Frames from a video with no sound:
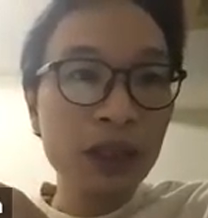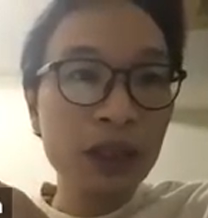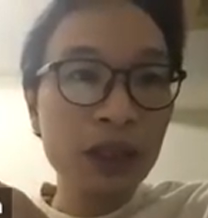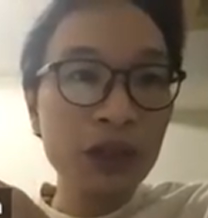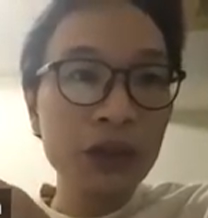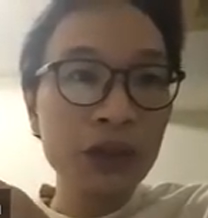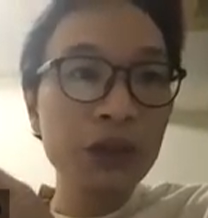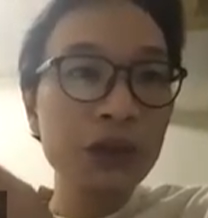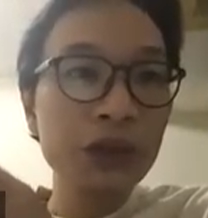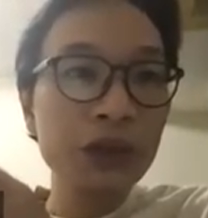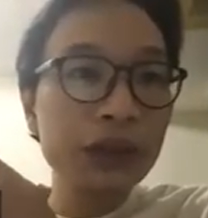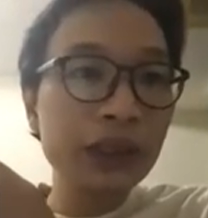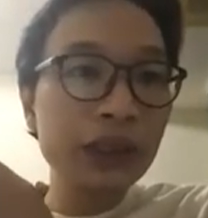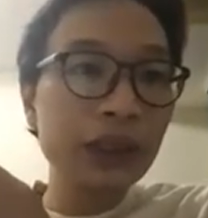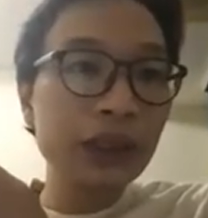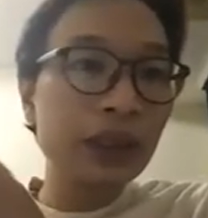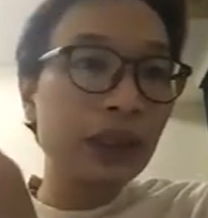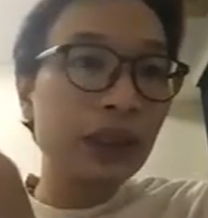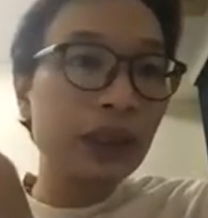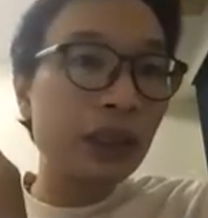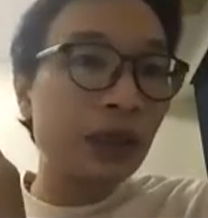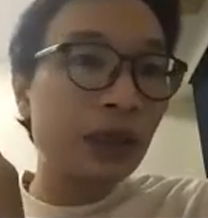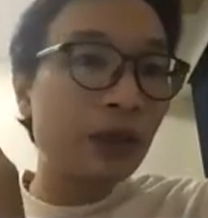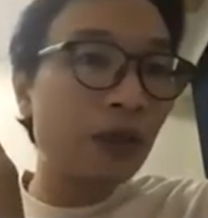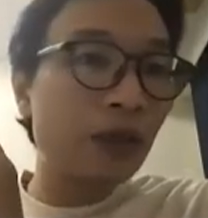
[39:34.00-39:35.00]

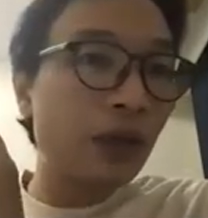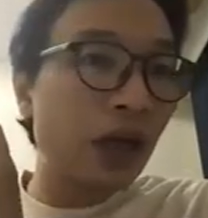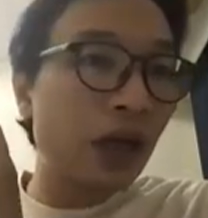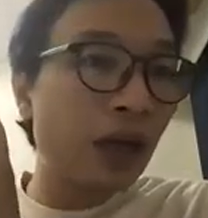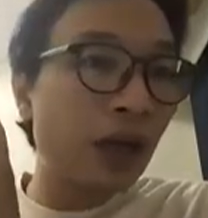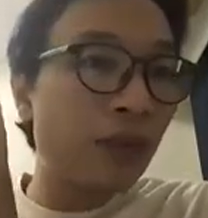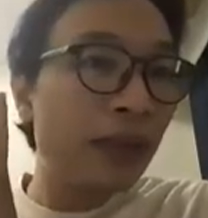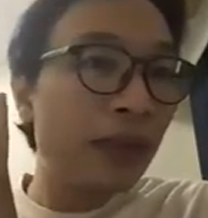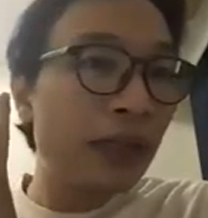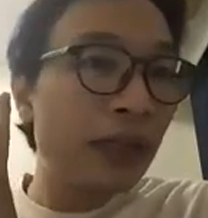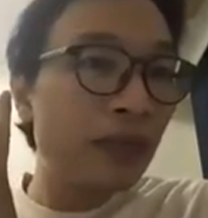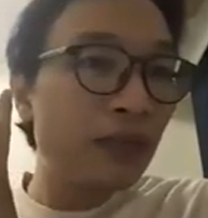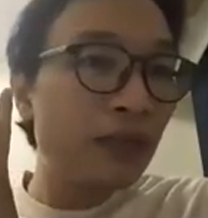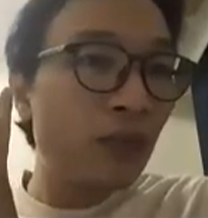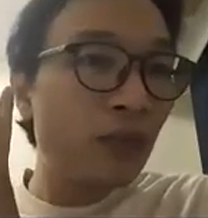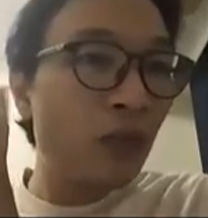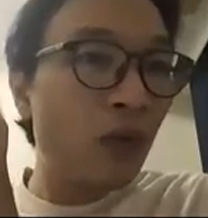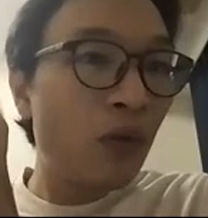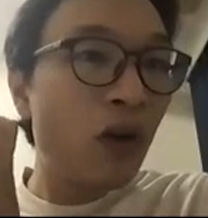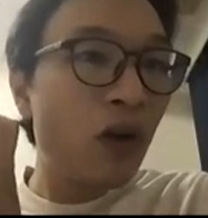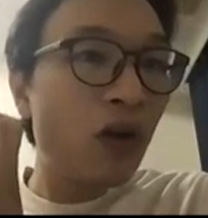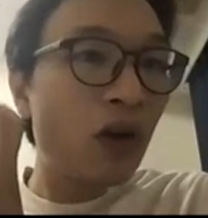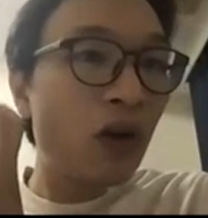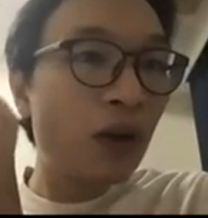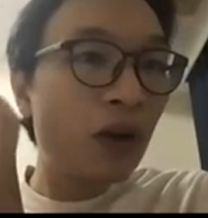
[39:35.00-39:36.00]
using a bit
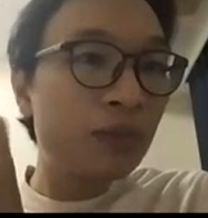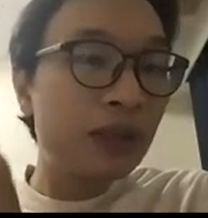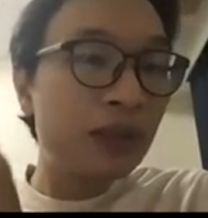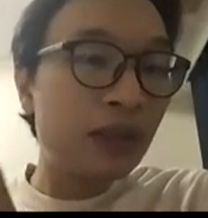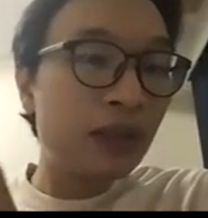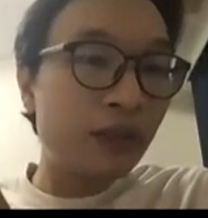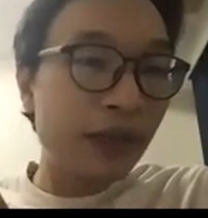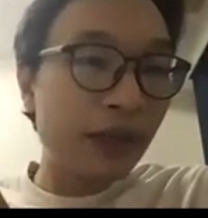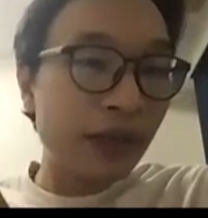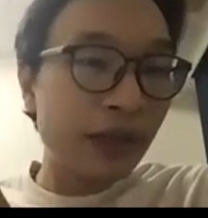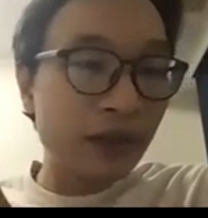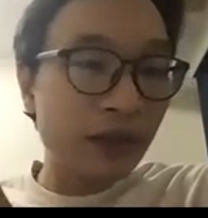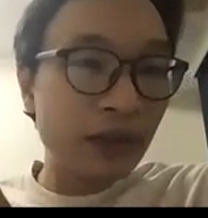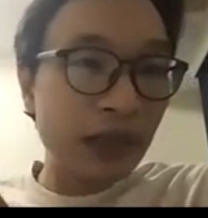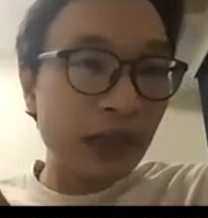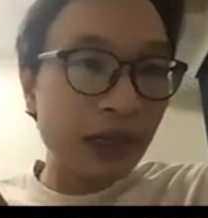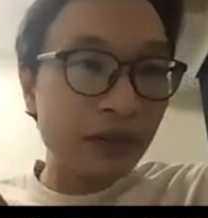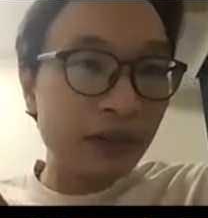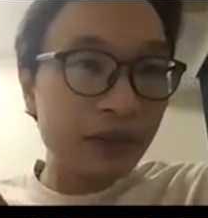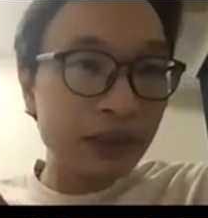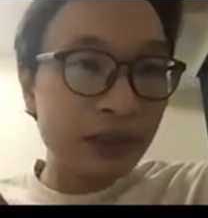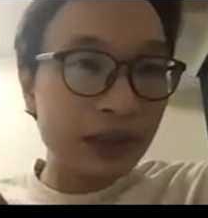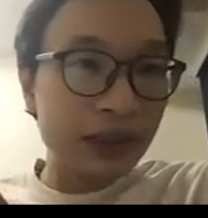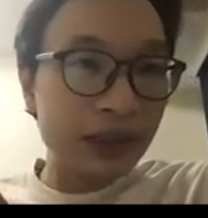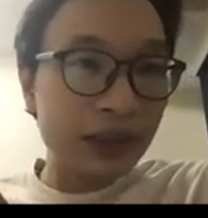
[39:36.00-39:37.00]
more of the
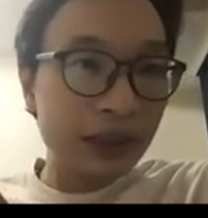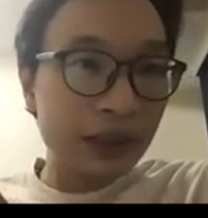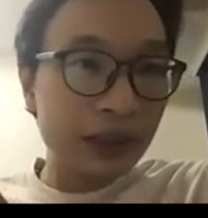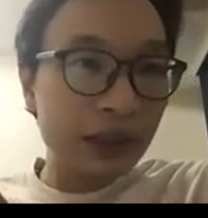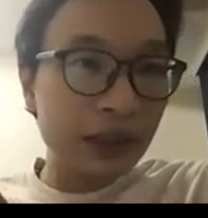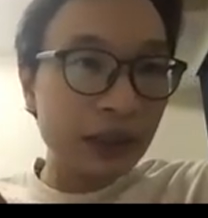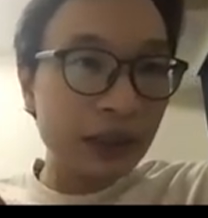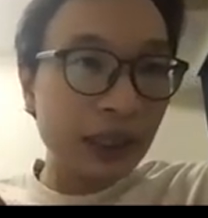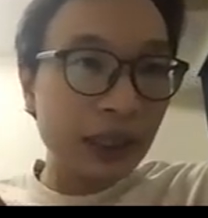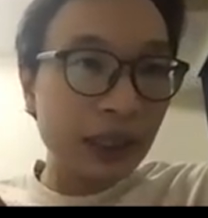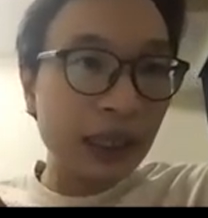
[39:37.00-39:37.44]
regularity,